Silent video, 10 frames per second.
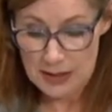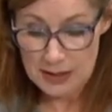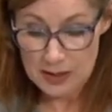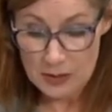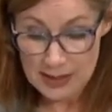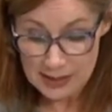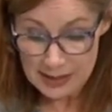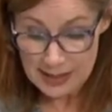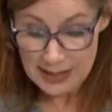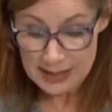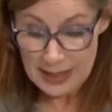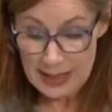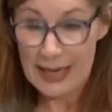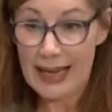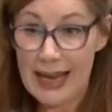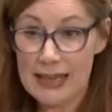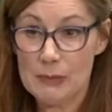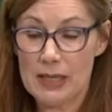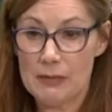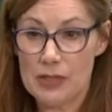So as I said, again, in
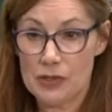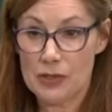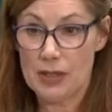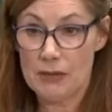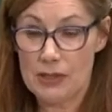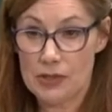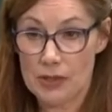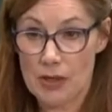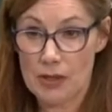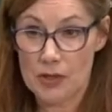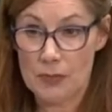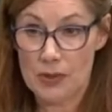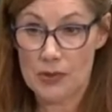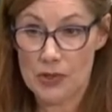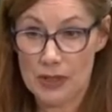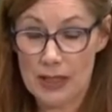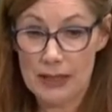my original contribution,